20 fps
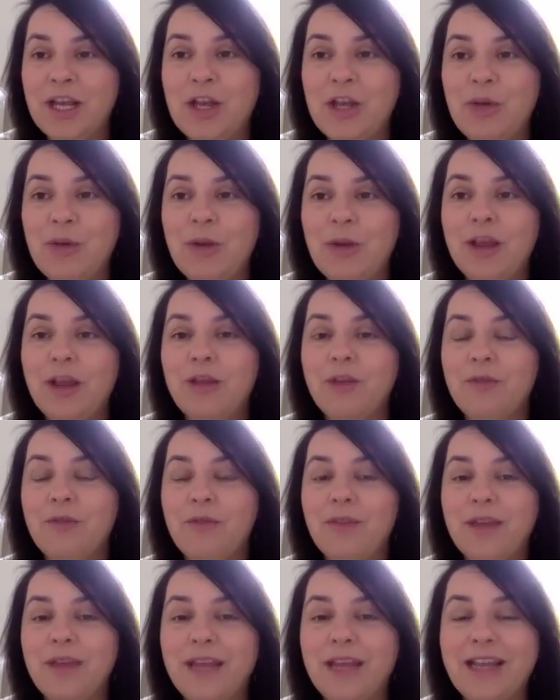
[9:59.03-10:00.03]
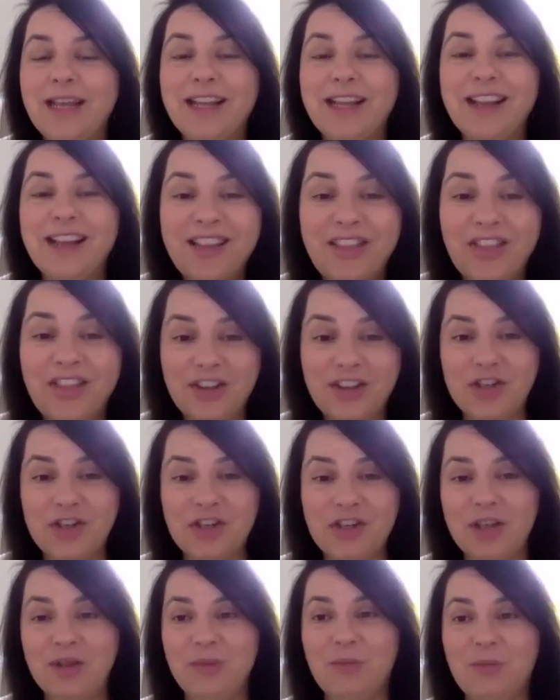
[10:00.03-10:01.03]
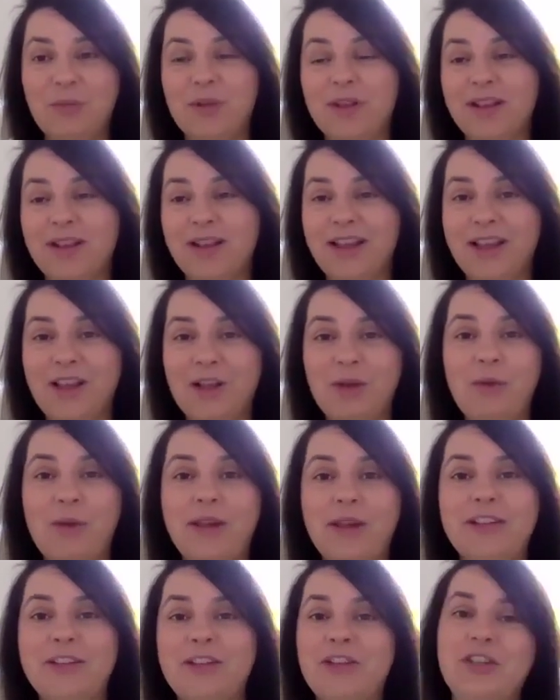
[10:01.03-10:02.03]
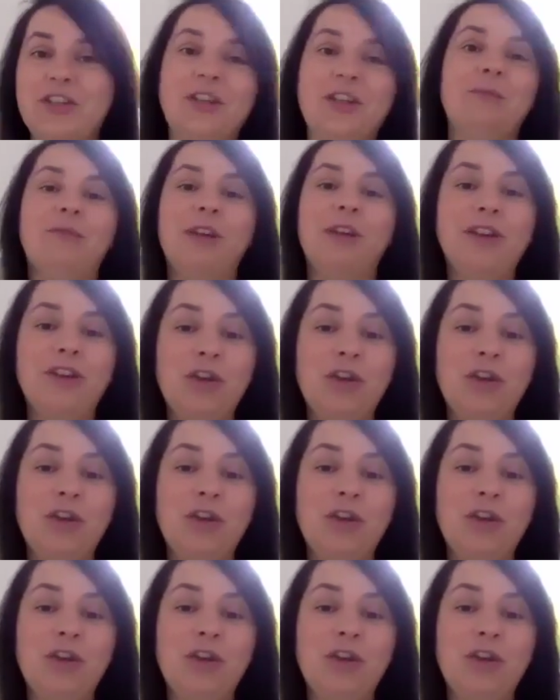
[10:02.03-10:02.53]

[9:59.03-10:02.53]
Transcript: you'll have It's like the gym. It's like going to the gym, right?